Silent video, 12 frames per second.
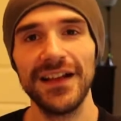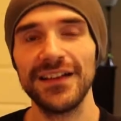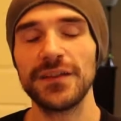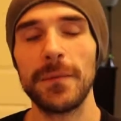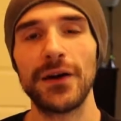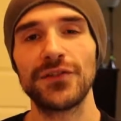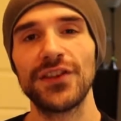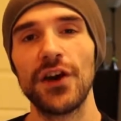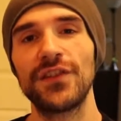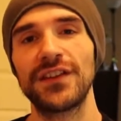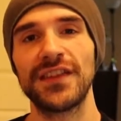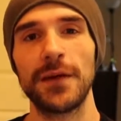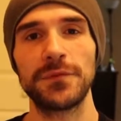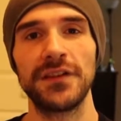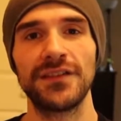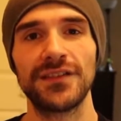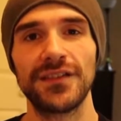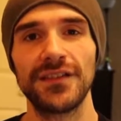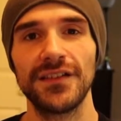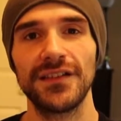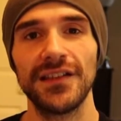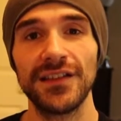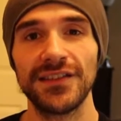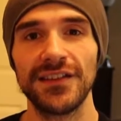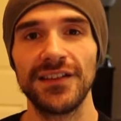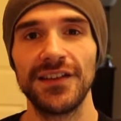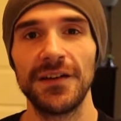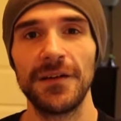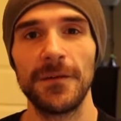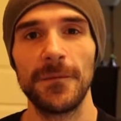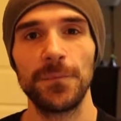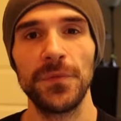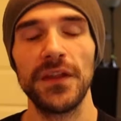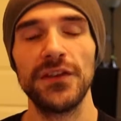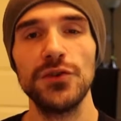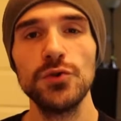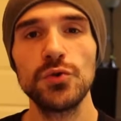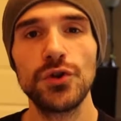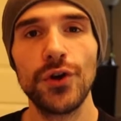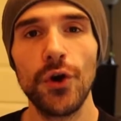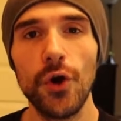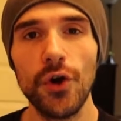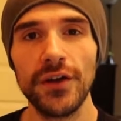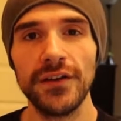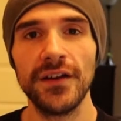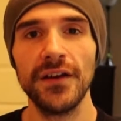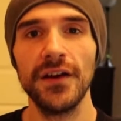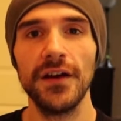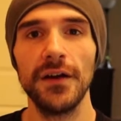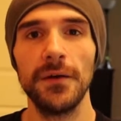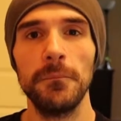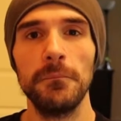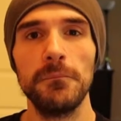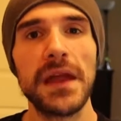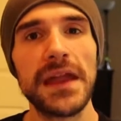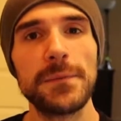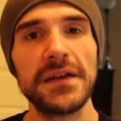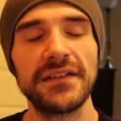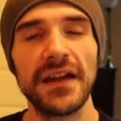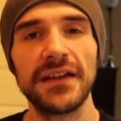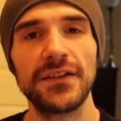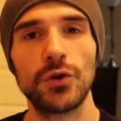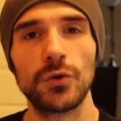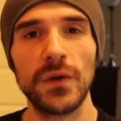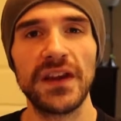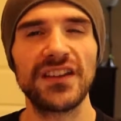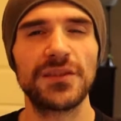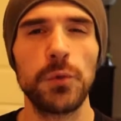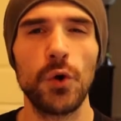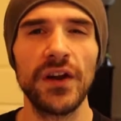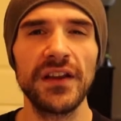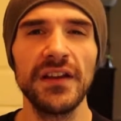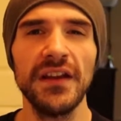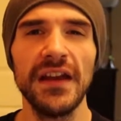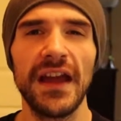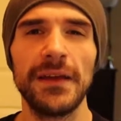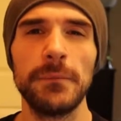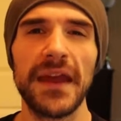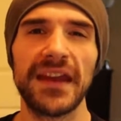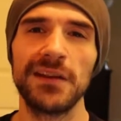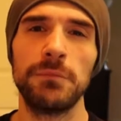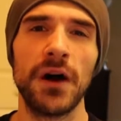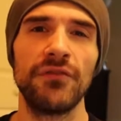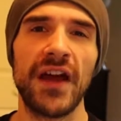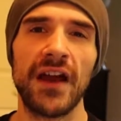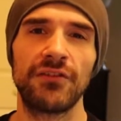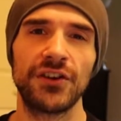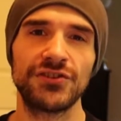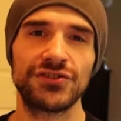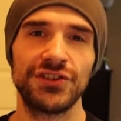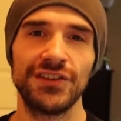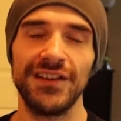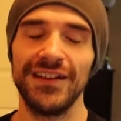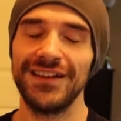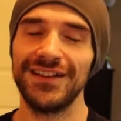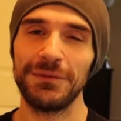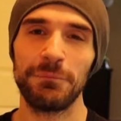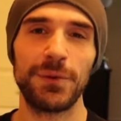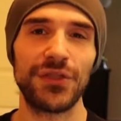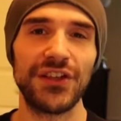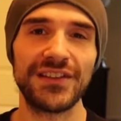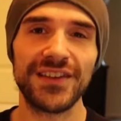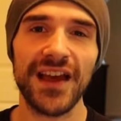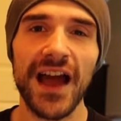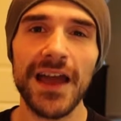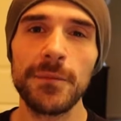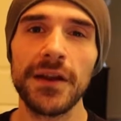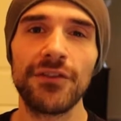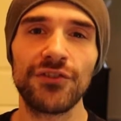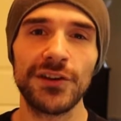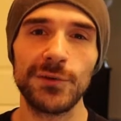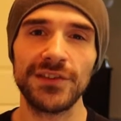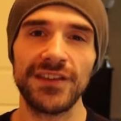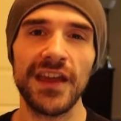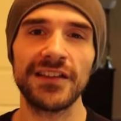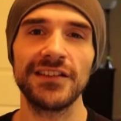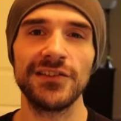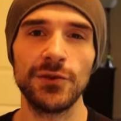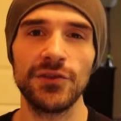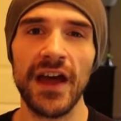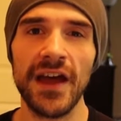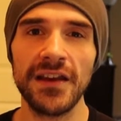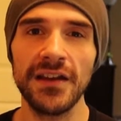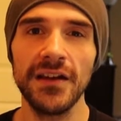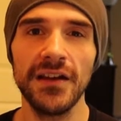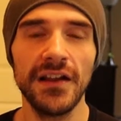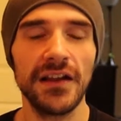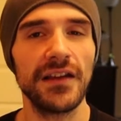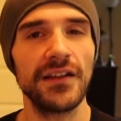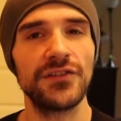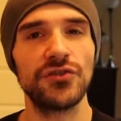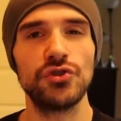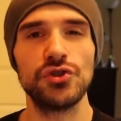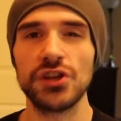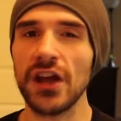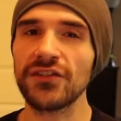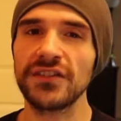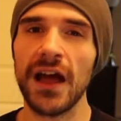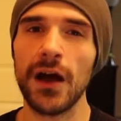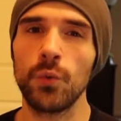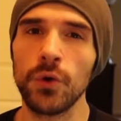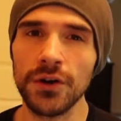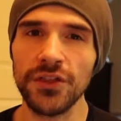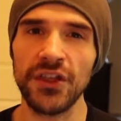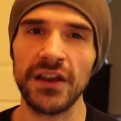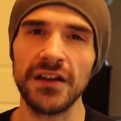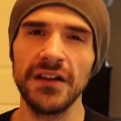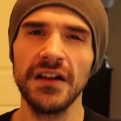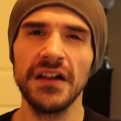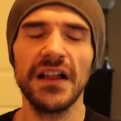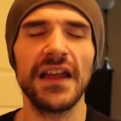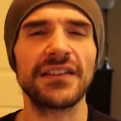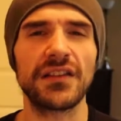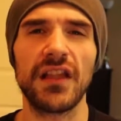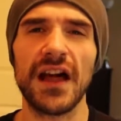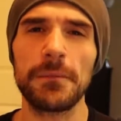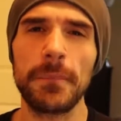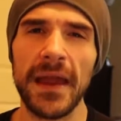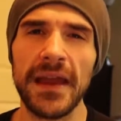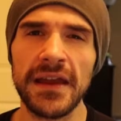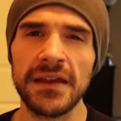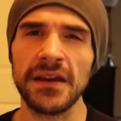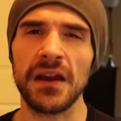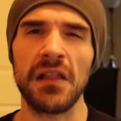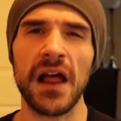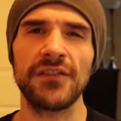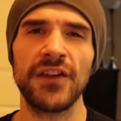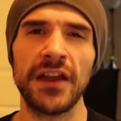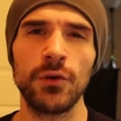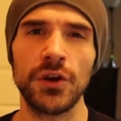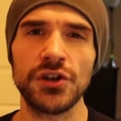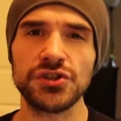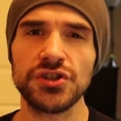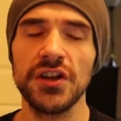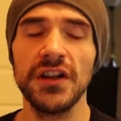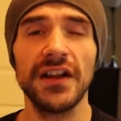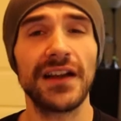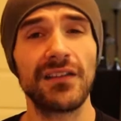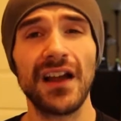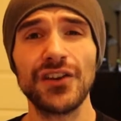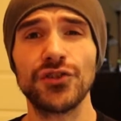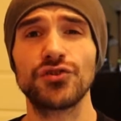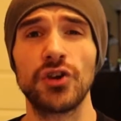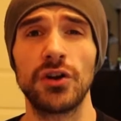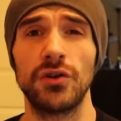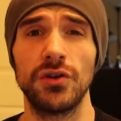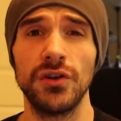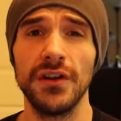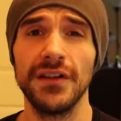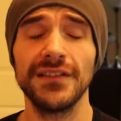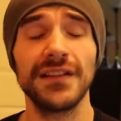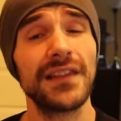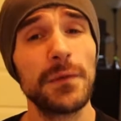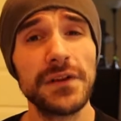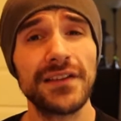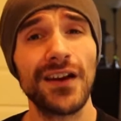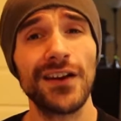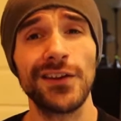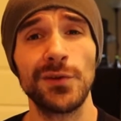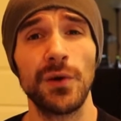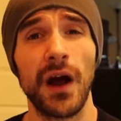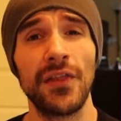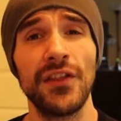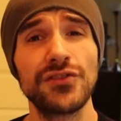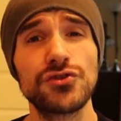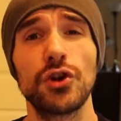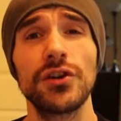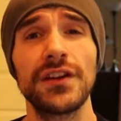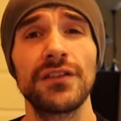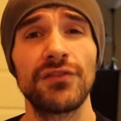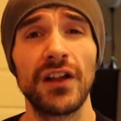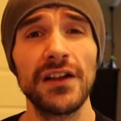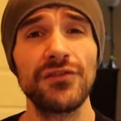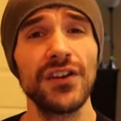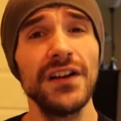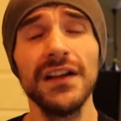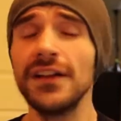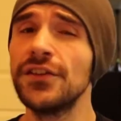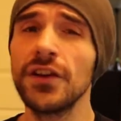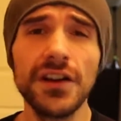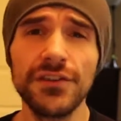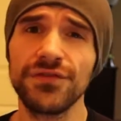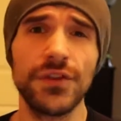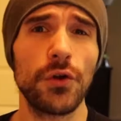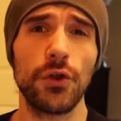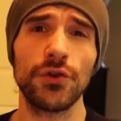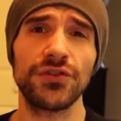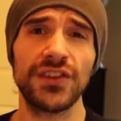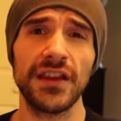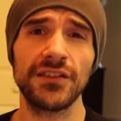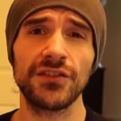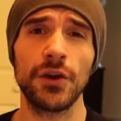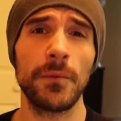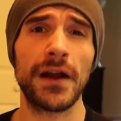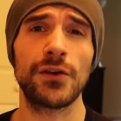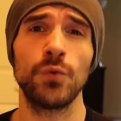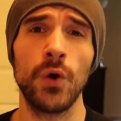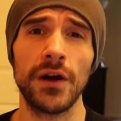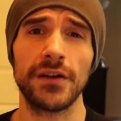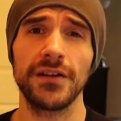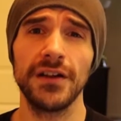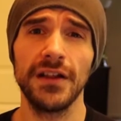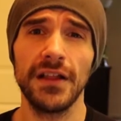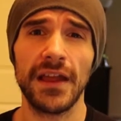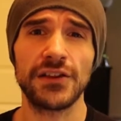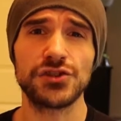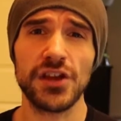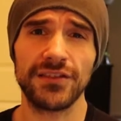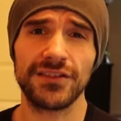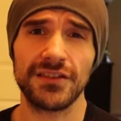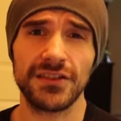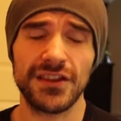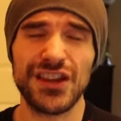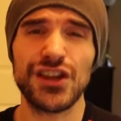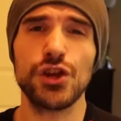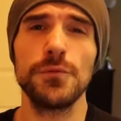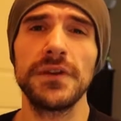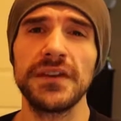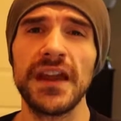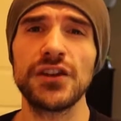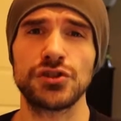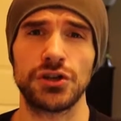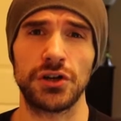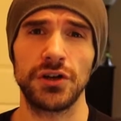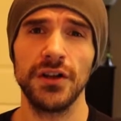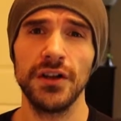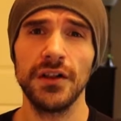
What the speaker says: It's about self-acceptance. Listen, you could maybe take your weakest point and make it above average, but the time and effort it would take to do that is just not worth it. It's a lot of pain and a lot of anguish and a lot of struggle. And let me tell you, on this journey of life, you're going to feel those things no matter what. It's just human nature.